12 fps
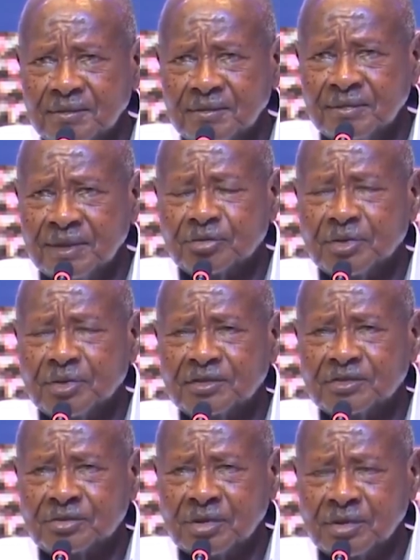But we are
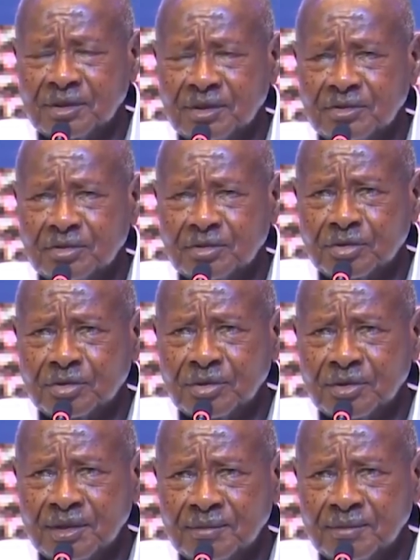struggling to control
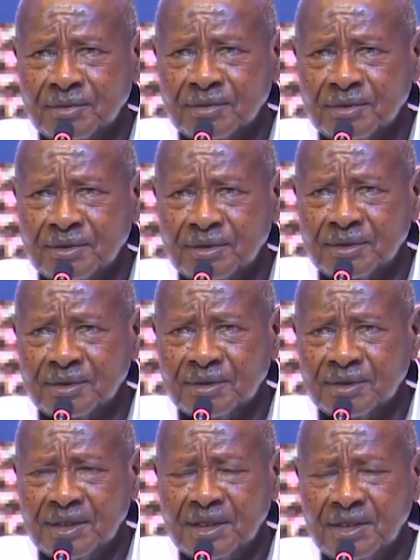them.
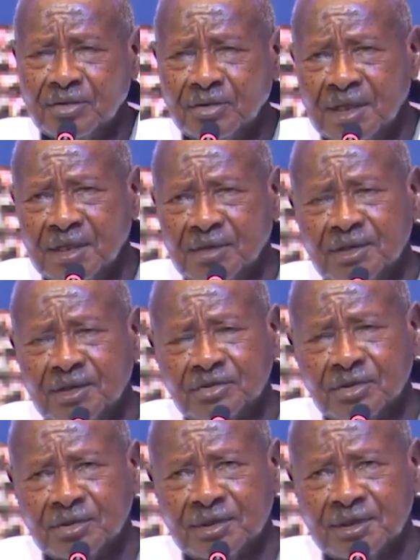Here in Uganda, we are
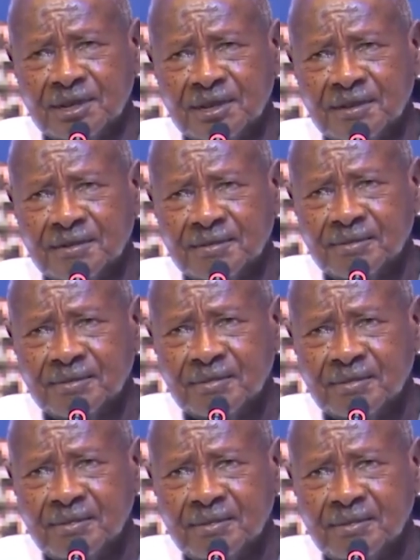struggling.
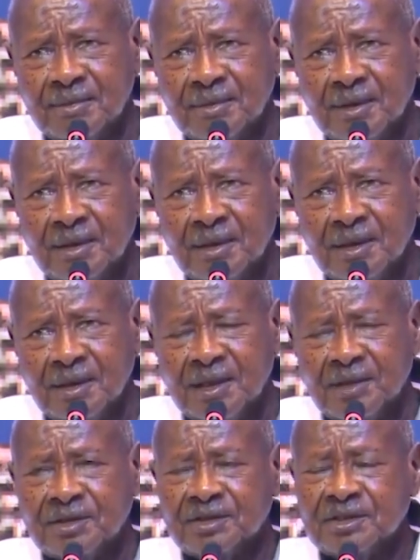
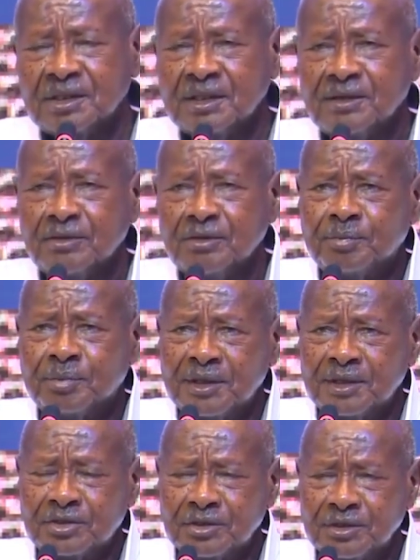Now, the second
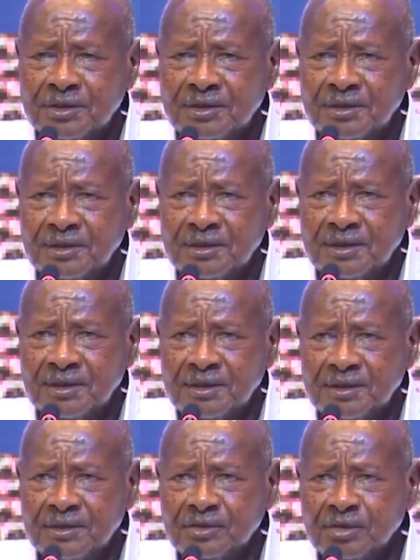operation
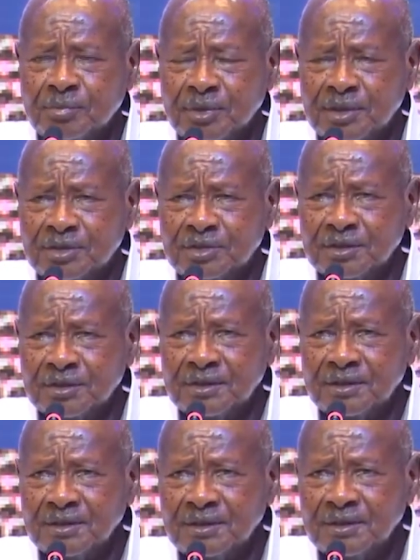is
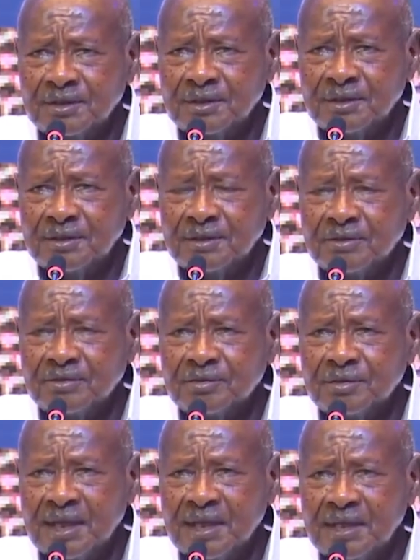operation of
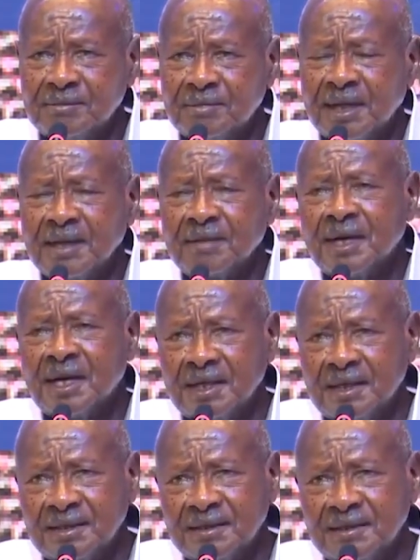man,
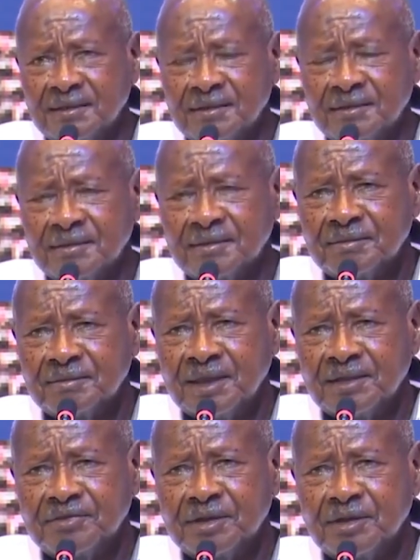
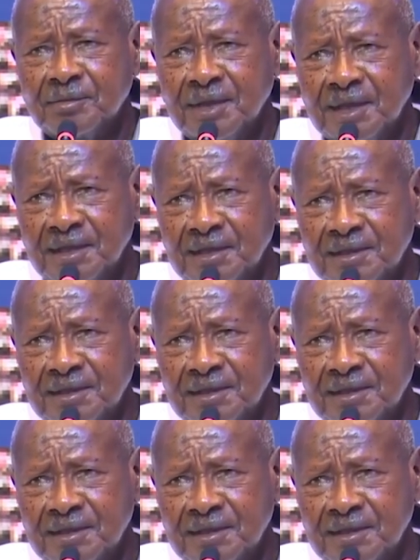by fellow men.